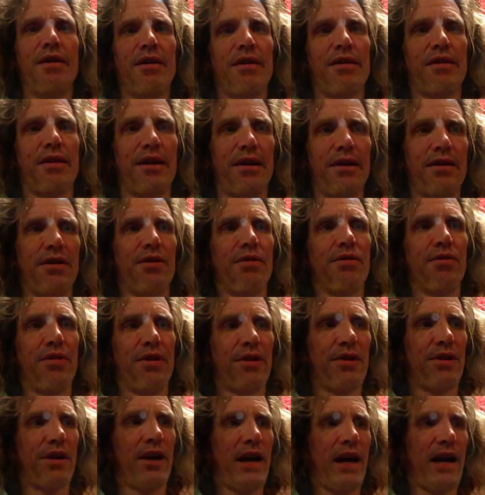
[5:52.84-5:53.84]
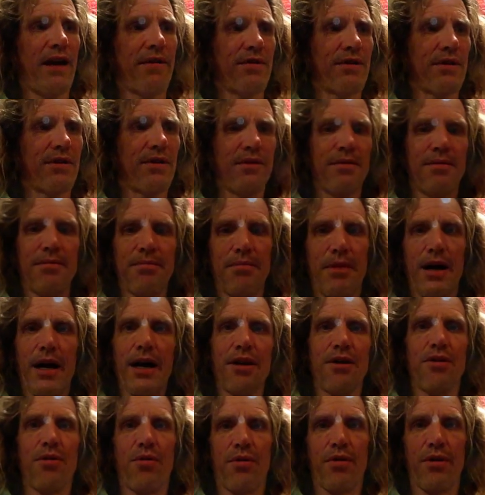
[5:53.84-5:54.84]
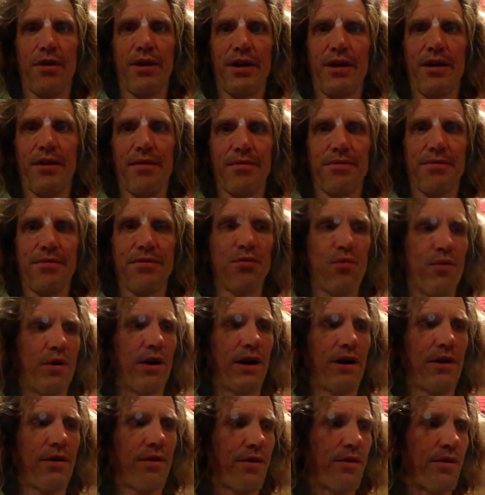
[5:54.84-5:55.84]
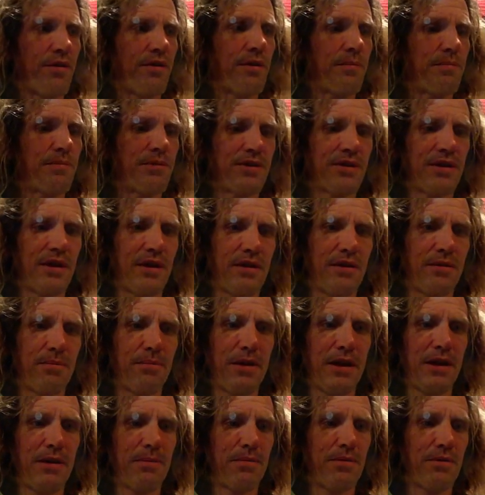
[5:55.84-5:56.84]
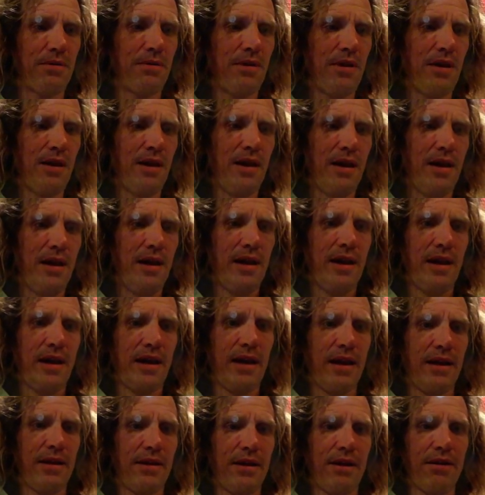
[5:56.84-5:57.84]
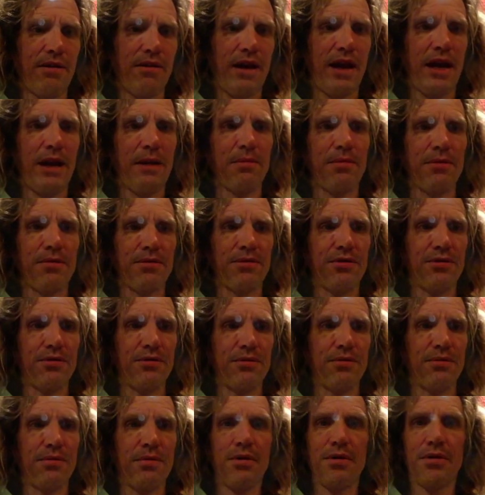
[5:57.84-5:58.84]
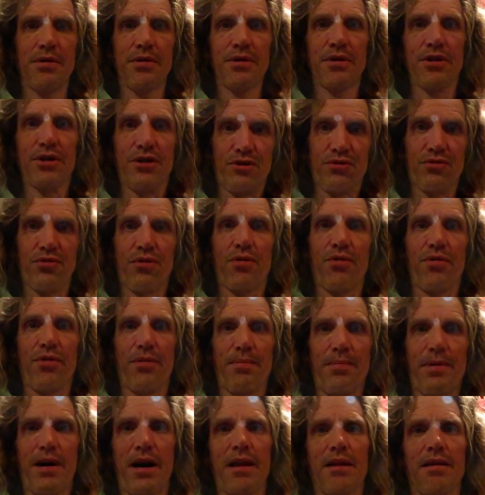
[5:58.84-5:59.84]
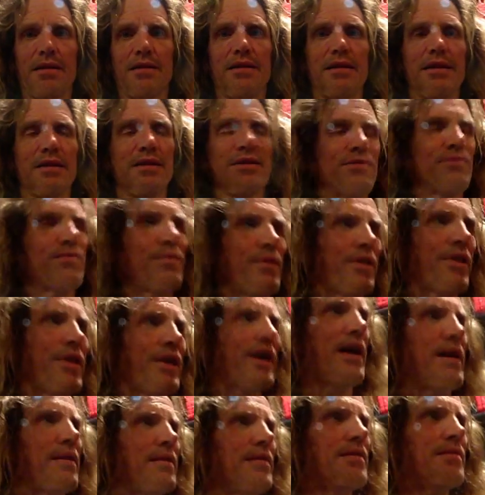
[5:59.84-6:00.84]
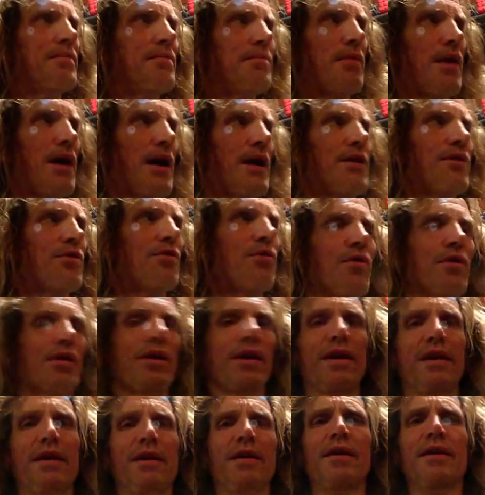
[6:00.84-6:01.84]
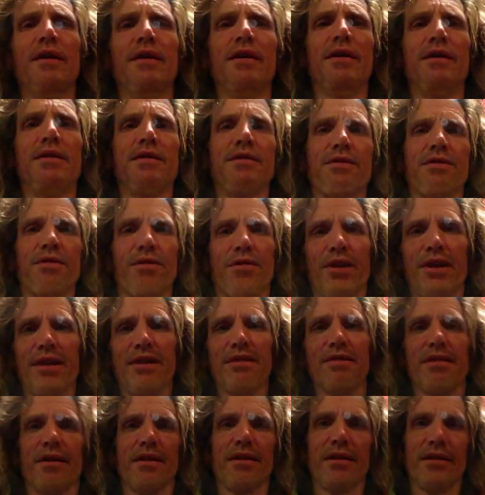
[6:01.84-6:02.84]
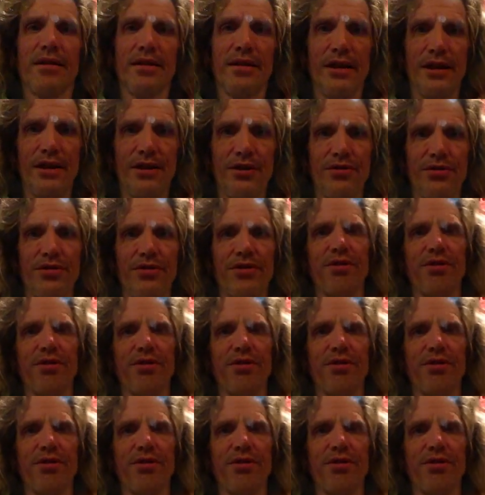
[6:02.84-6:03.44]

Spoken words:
They know that they have a minority of 20 or 30% of the people, and they're able to control the politics with that minority. So things like the teachers'